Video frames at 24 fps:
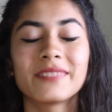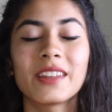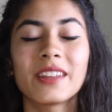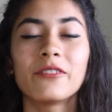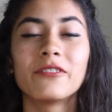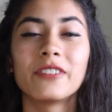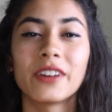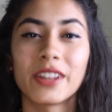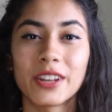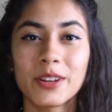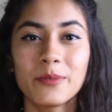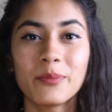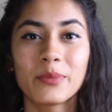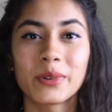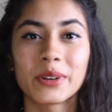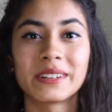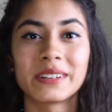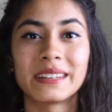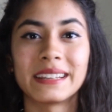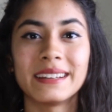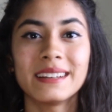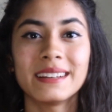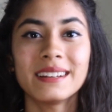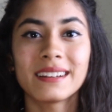They're very
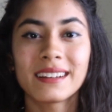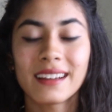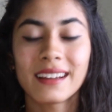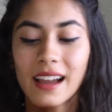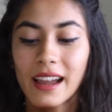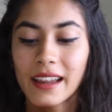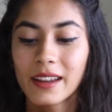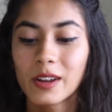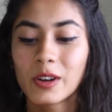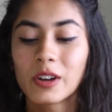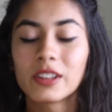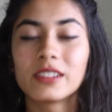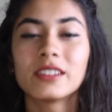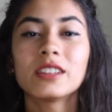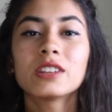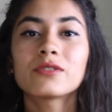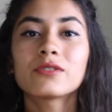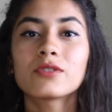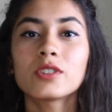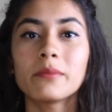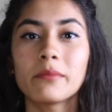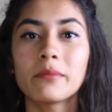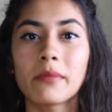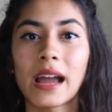pretty. I got
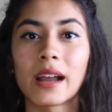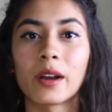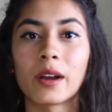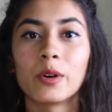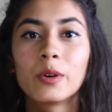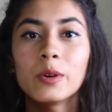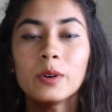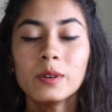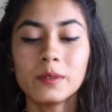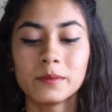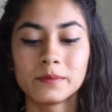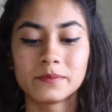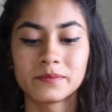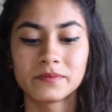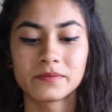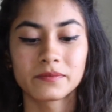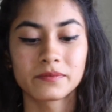this from Mango.